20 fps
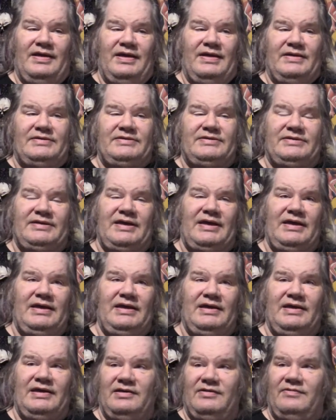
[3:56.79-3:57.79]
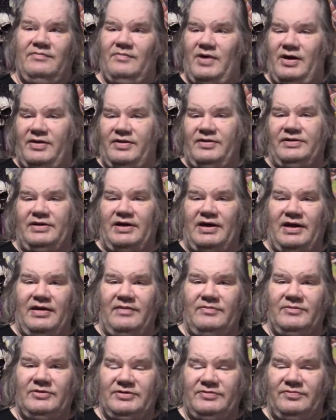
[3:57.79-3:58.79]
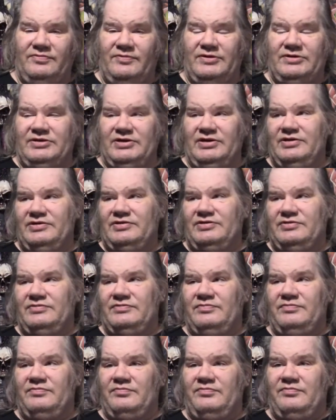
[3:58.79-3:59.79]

It's set in modern times, which is